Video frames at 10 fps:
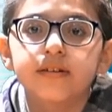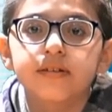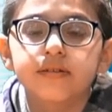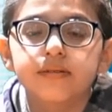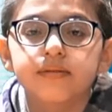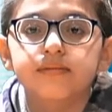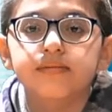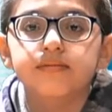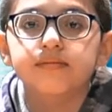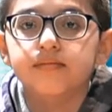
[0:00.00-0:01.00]

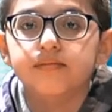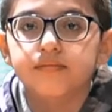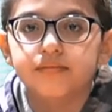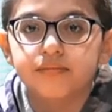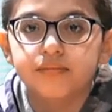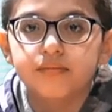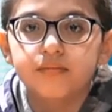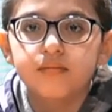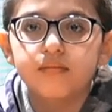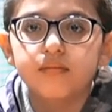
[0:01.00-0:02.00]

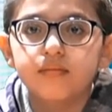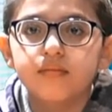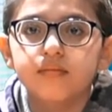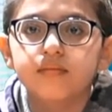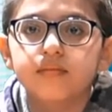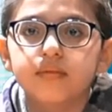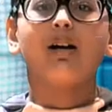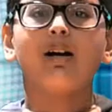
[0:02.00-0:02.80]
Nothing is said.